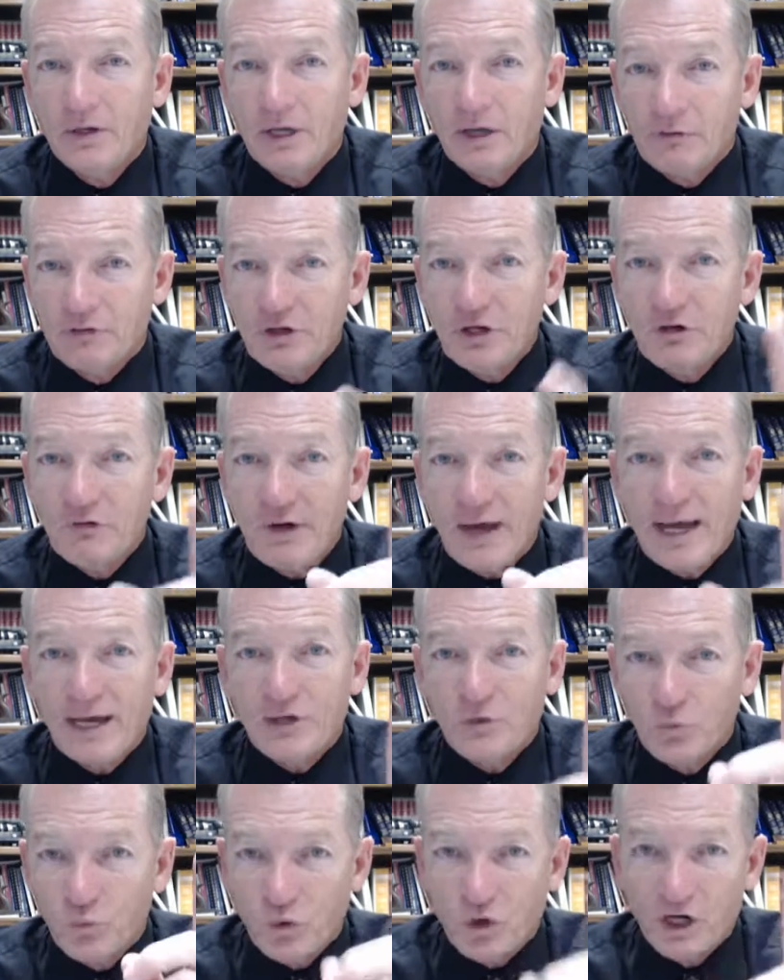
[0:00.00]
If you've
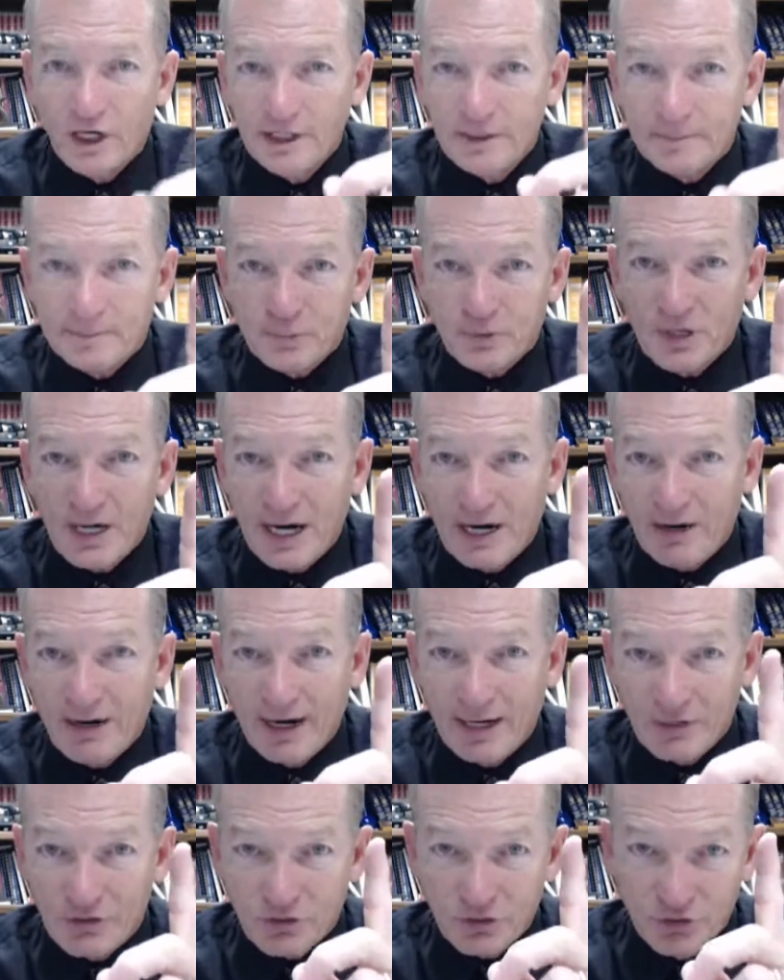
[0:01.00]
had one prayer
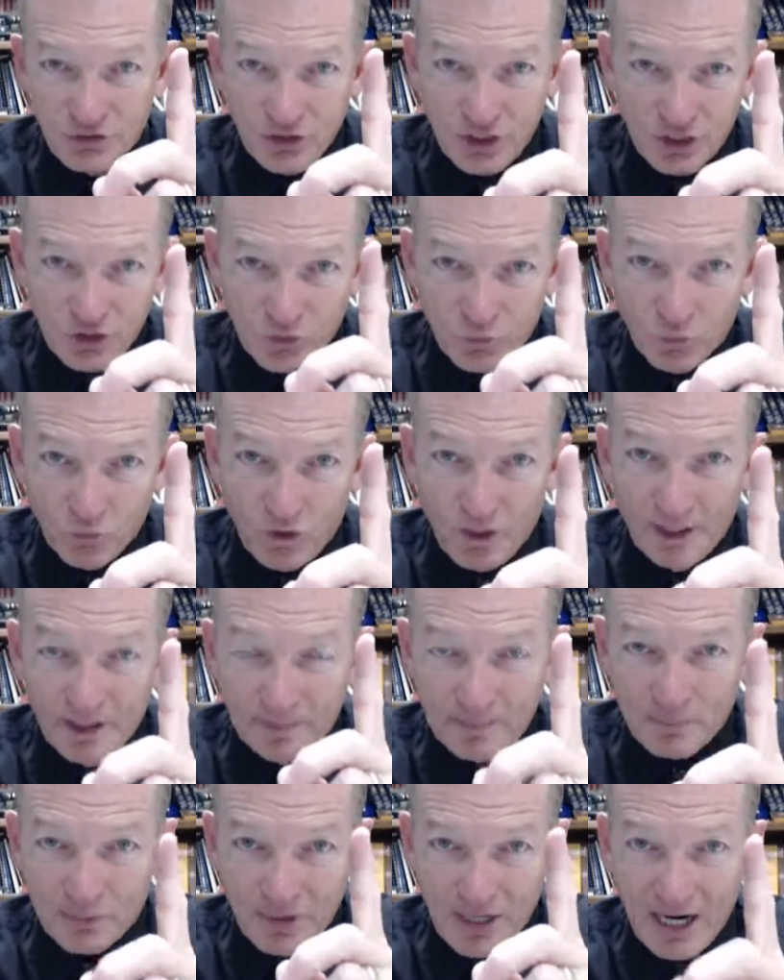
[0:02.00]
answered, just
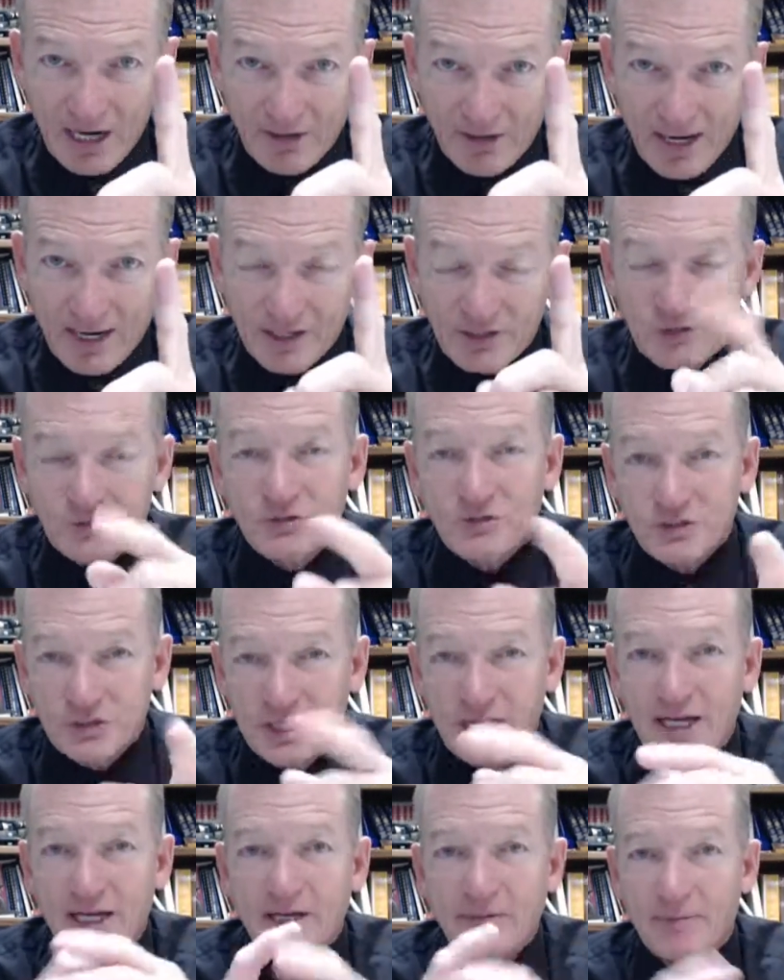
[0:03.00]
one prayer answered,
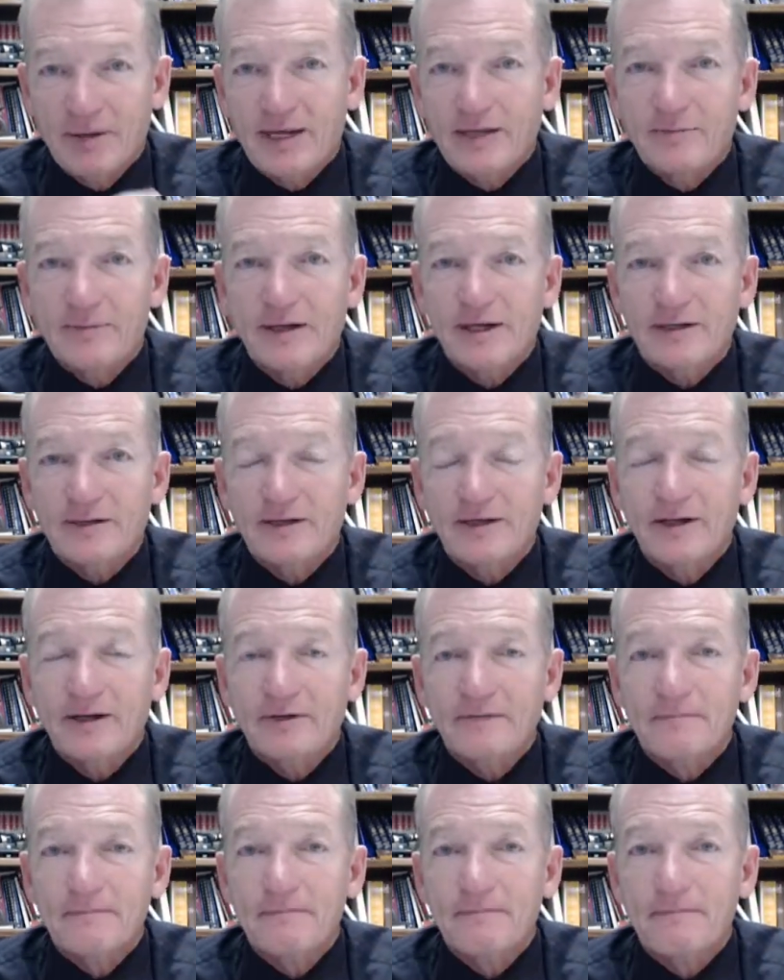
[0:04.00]
say amen back there.